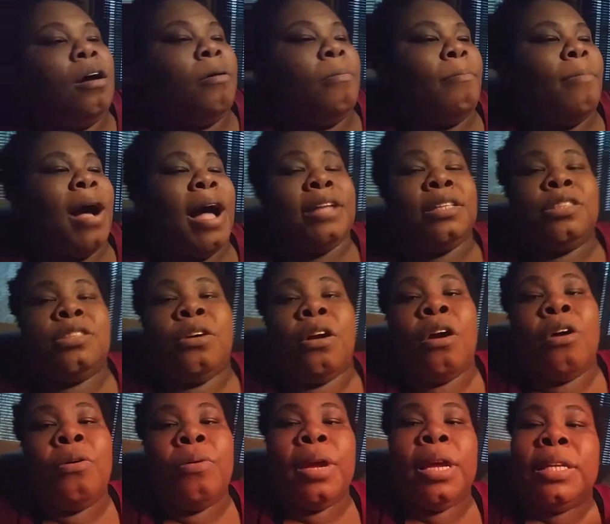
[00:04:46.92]
my
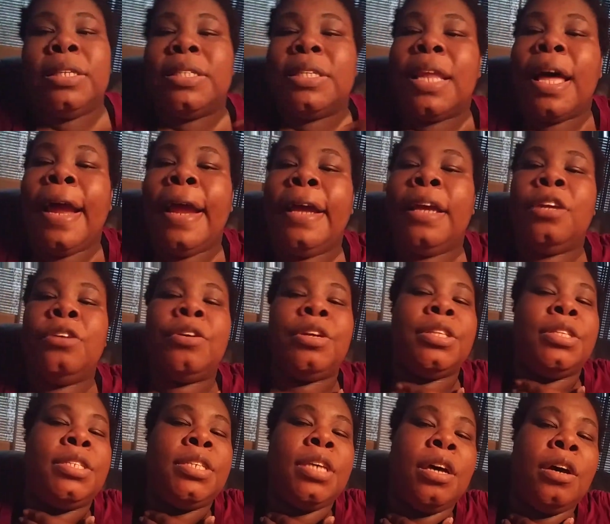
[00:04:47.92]
throat is like, you
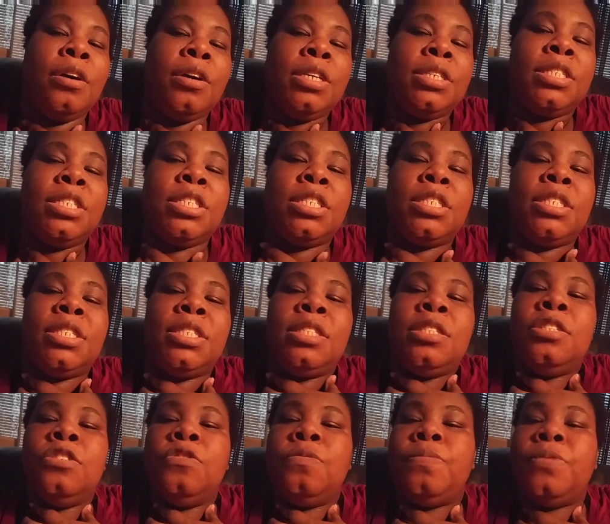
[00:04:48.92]
can tell it's
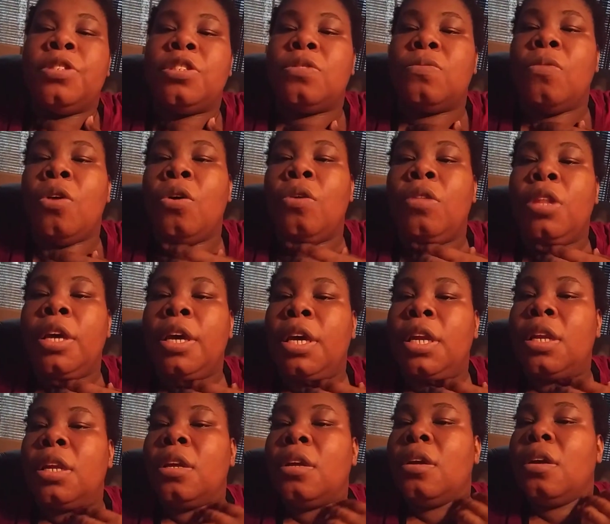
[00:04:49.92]
just super
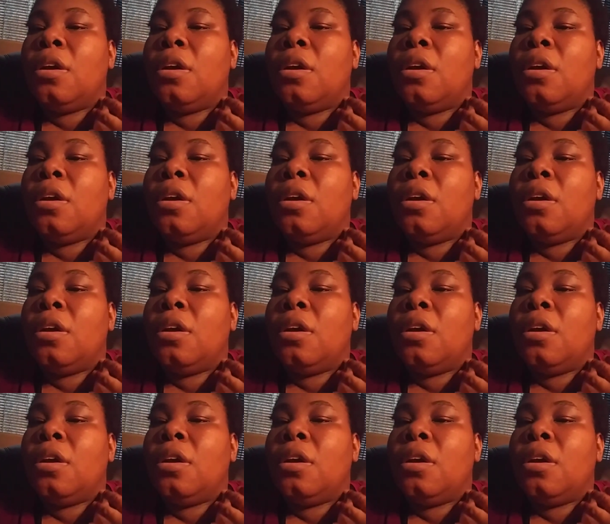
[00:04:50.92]
swollen.